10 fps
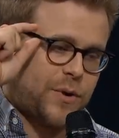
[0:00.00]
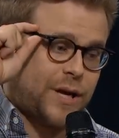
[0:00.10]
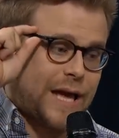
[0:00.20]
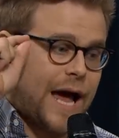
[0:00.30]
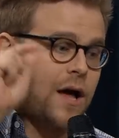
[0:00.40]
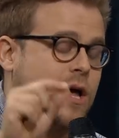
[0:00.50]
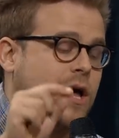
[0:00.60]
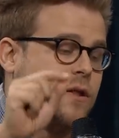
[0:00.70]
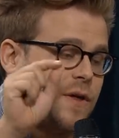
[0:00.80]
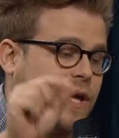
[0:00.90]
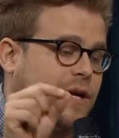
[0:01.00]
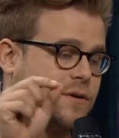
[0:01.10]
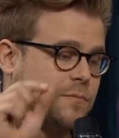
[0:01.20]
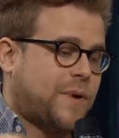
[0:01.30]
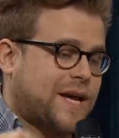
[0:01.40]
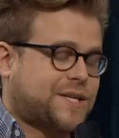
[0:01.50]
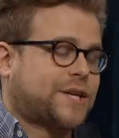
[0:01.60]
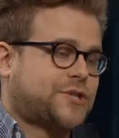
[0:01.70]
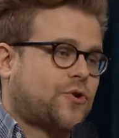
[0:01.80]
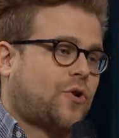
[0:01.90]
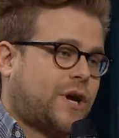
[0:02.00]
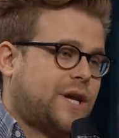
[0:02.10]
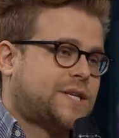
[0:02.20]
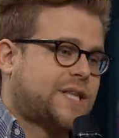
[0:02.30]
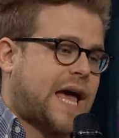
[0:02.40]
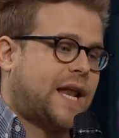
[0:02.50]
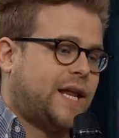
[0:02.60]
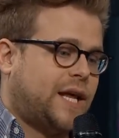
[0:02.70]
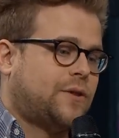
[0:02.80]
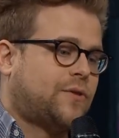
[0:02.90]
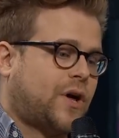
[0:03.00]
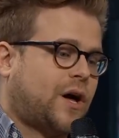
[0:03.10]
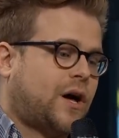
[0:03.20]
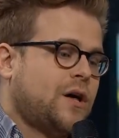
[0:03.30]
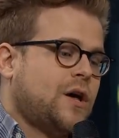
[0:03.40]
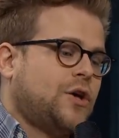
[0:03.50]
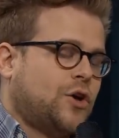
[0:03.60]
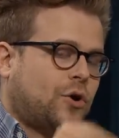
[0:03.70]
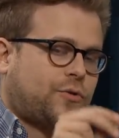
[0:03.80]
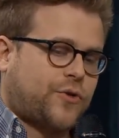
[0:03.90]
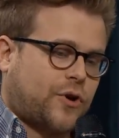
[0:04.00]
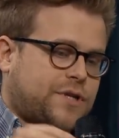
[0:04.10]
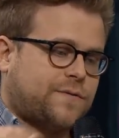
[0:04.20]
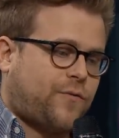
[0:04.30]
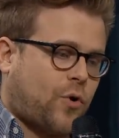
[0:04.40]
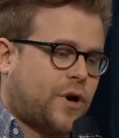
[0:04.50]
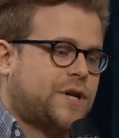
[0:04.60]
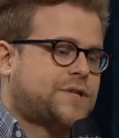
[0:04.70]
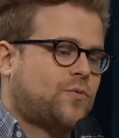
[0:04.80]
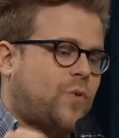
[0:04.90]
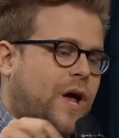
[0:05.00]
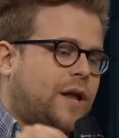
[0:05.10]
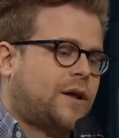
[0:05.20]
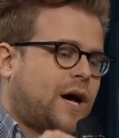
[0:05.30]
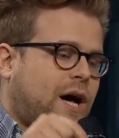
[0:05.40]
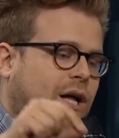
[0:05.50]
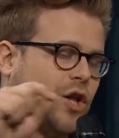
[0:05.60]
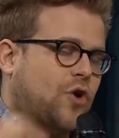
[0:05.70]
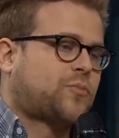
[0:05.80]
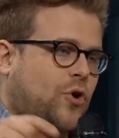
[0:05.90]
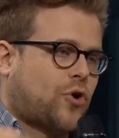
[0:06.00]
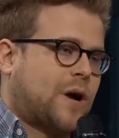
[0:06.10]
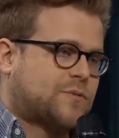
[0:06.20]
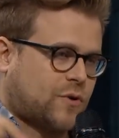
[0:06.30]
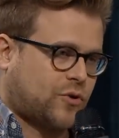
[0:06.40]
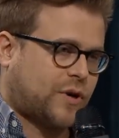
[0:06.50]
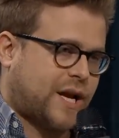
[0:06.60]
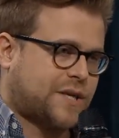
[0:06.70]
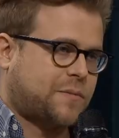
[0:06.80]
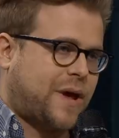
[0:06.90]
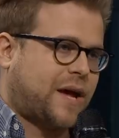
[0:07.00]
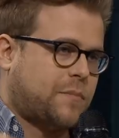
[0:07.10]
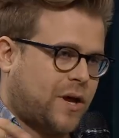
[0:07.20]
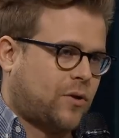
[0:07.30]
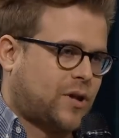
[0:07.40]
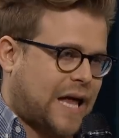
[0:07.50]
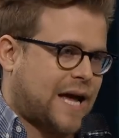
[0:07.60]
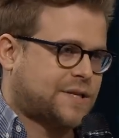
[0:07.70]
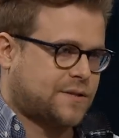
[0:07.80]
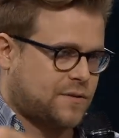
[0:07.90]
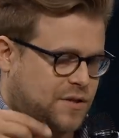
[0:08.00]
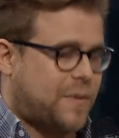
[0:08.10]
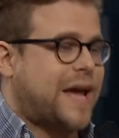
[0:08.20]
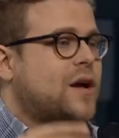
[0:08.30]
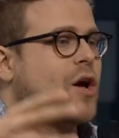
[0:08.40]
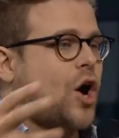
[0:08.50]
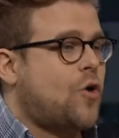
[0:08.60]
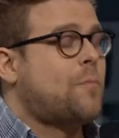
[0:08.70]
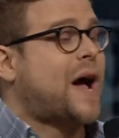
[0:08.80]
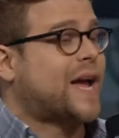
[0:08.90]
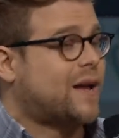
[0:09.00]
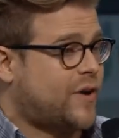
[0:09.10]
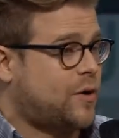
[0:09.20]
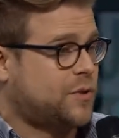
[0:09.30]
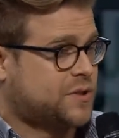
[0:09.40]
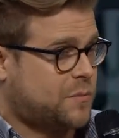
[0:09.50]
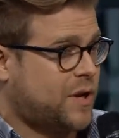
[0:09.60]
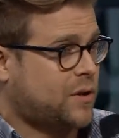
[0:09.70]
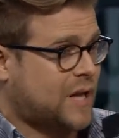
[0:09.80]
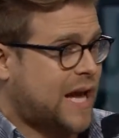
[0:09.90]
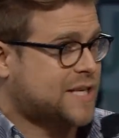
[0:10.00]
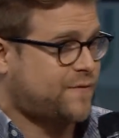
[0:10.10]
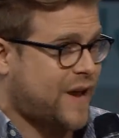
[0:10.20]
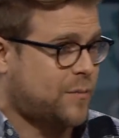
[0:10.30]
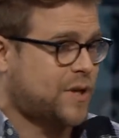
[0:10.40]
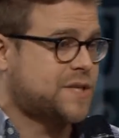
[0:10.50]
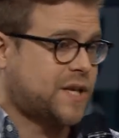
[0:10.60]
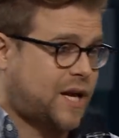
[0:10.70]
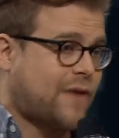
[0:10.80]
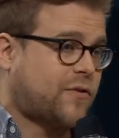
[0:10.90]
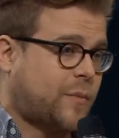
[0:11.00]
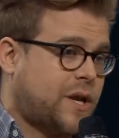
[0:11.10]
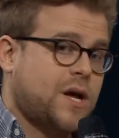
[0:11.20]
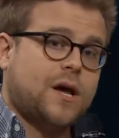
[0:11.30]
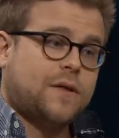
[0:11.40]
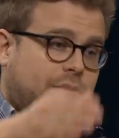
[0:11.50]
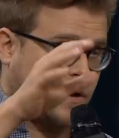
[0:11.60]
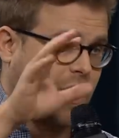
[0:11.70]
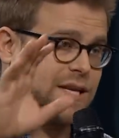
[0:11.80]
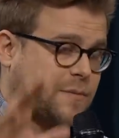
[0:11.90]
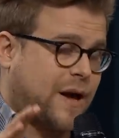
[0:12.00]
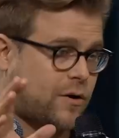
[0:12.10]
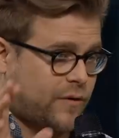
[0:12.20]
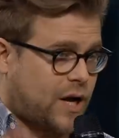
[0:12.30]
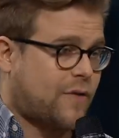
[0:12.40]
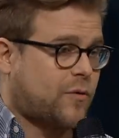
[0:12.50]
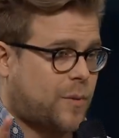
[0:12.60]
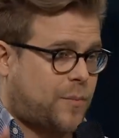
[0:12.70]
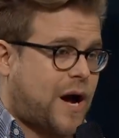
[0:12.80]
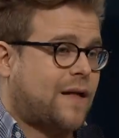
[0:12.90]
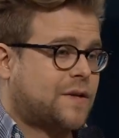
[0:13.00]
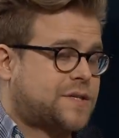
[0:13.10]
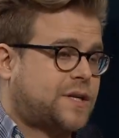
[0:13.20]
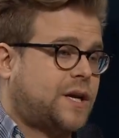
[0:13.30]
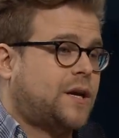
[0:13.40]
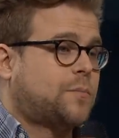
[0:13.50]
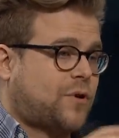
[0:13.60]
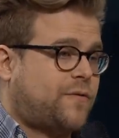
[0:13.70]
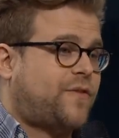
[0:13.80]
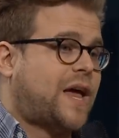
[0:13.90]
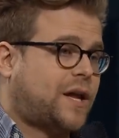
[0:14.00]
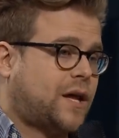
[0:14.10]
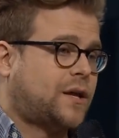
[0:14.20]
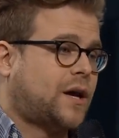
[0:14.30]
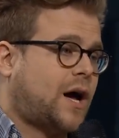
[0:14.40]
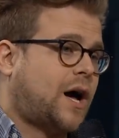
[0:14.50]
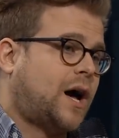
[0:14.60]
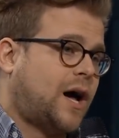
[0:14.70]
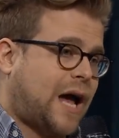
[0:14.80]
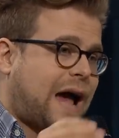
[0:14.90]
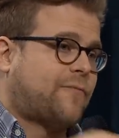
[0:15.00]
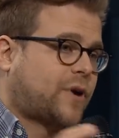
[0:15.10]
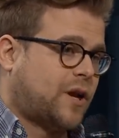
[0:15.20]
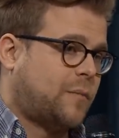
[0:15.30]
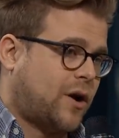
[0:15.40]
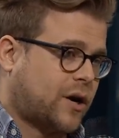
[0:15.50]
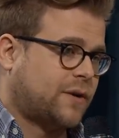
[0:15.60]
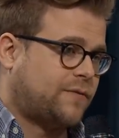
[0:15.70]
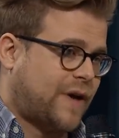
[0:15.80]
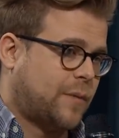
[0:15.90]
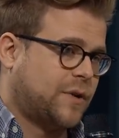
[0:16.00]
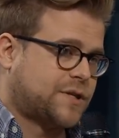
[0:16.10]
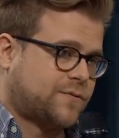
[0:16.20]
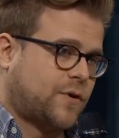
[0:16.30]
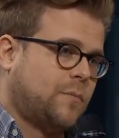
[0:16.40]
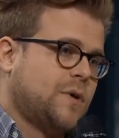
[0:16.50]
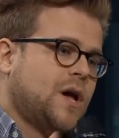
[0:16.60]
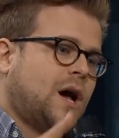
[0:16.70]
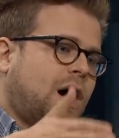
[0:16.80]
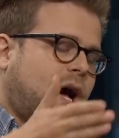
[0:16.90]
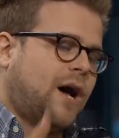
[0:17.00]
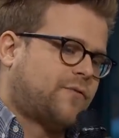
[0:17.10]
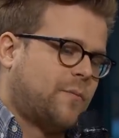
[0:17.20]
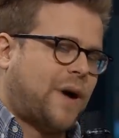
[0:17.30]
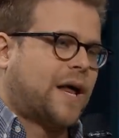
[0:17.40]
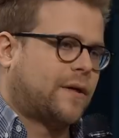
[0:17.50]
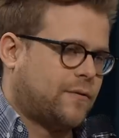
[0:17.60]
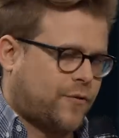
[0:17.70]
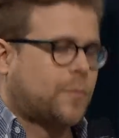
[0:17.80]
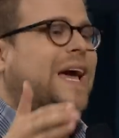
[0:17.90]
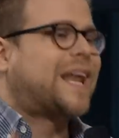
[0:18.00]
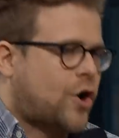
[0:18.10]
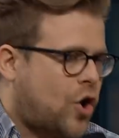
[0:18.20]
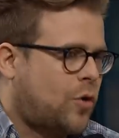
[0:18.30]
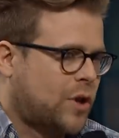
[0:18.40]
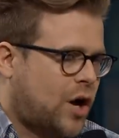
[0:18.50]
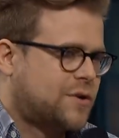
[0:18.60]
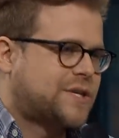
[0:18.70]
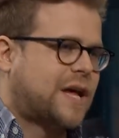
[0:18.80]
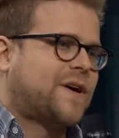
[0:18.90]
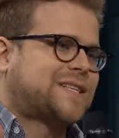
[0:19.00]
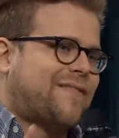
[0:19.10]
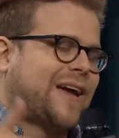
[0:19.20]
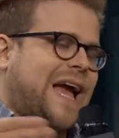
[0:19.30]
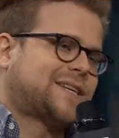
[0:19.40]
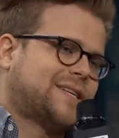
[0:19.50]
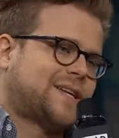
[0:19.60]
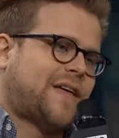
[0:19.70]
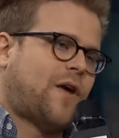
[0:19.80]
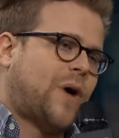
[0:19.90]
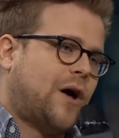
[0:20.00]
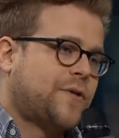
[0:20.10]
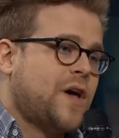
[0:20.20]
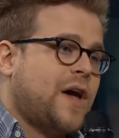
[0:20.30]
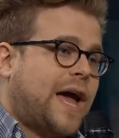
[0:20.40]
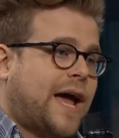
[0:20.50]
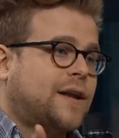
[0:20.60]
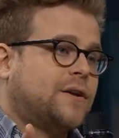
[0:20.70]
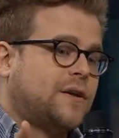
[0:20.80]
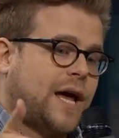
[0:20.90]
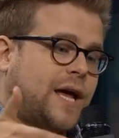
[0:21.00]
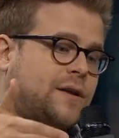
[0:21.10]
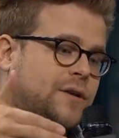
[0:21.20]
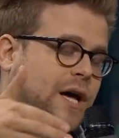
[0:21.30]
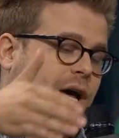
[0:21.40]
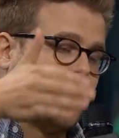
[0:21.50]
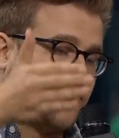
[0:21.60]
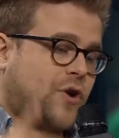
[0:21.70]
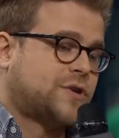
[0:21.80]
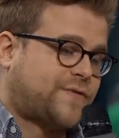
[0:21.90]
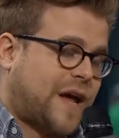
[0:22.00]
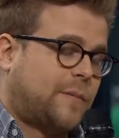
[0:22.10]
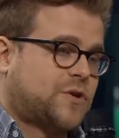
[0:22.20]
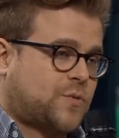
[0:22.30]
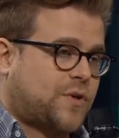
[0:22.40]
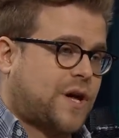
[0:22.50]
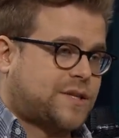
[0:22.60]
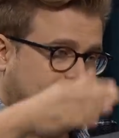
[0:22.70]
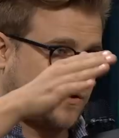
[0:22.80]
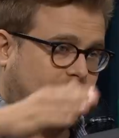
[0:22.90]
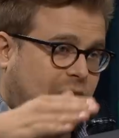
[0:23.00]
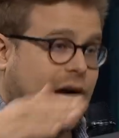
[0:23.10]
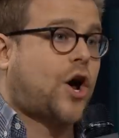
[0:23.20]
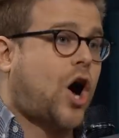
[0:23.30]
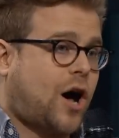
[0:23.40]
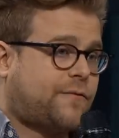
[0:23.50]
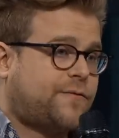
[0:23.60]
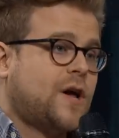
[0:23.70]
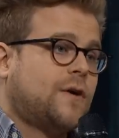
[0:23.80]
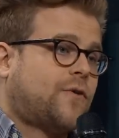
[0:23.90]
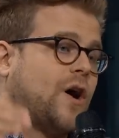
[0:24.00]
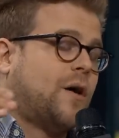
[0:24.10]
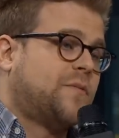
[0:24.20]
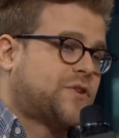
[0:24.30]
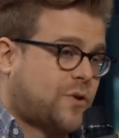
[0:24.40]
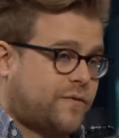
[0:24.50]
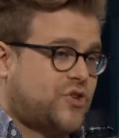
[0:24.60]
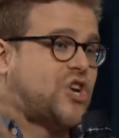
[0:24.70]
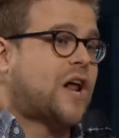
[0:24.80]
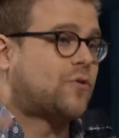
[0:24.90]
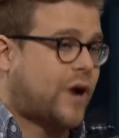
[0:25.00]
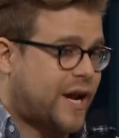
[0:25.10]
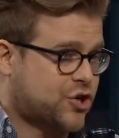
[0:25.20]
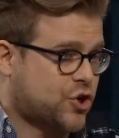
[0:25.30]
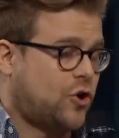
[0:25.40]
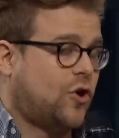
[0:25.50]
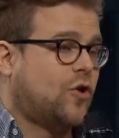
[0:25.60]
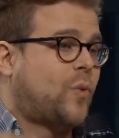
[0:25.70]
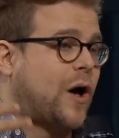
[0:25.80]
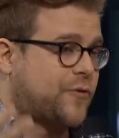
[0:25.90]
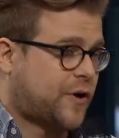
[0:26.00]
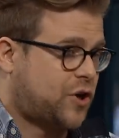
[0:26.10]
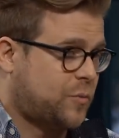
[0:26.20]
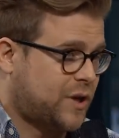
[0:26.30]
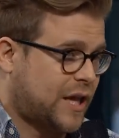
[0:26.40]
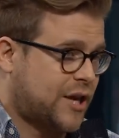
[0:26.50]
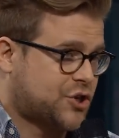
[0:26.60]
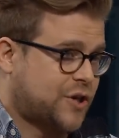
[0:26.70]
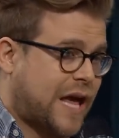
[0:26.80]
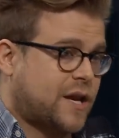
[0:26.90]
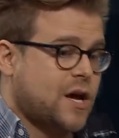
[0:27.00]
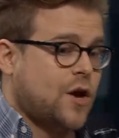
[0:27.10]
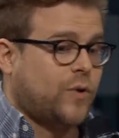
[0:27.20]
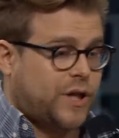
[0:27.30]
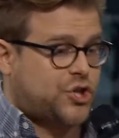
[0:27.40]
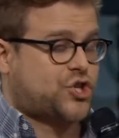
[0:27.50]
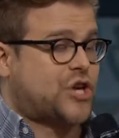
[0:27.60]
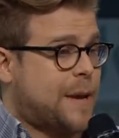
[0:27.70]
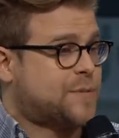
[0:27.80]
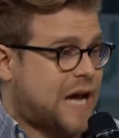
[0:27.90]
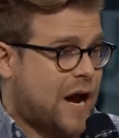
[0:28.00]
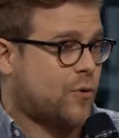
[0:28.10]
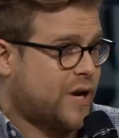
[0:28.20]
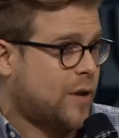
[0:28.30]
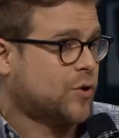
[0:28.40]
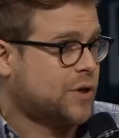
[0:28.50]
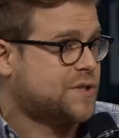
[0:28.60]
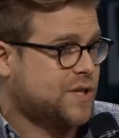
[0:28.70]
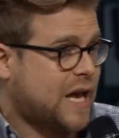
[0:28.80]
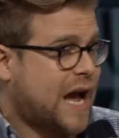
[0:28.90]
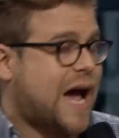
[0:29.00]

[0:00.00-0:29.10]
But yeah, the basic story is that in the, you know, thirties and forties, when uh, loan programs were created to make middle class, to make home buying available to middle class families, the government, The, as a matter of government policy, prevented uh, African American families from uh, from buying, from getting home loans, and thus having access to that wealth, and and uh, those families were thus cut off from this sort of generational wealth accumulation that really shaped our neighborhoods today.